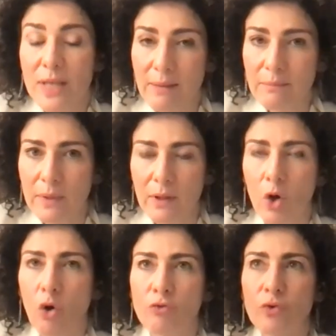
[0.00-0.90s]
I'm
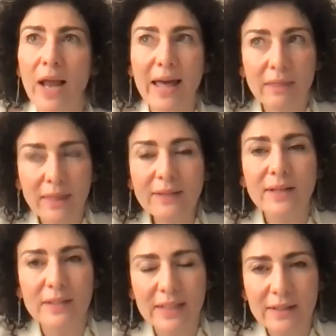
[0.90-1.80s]
hopeful. I think
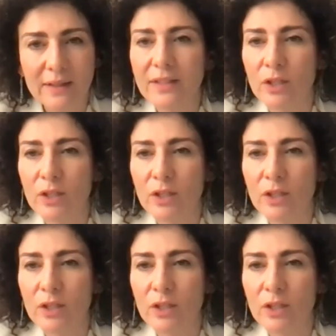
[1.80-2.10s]
that in Italy,